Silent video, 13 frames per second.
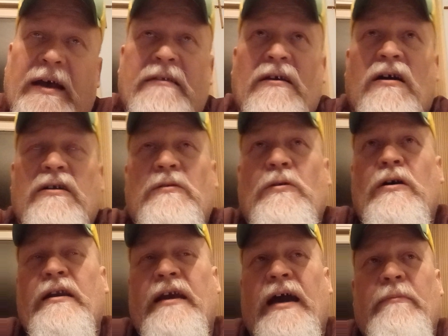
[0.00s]
I talked to
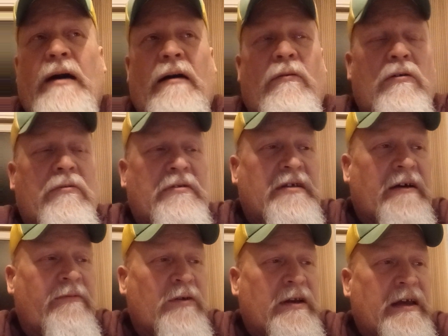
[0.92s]
one guy about what
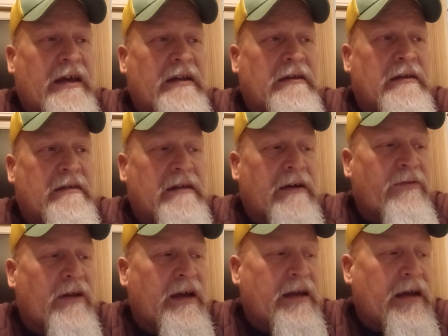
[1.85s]
stuff we did and stuff
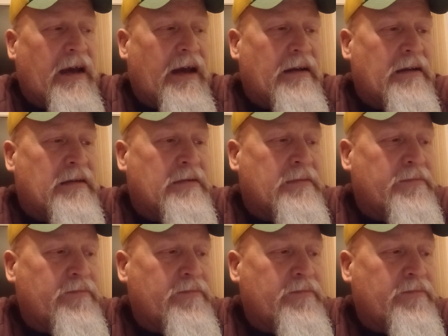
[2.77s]
like that, and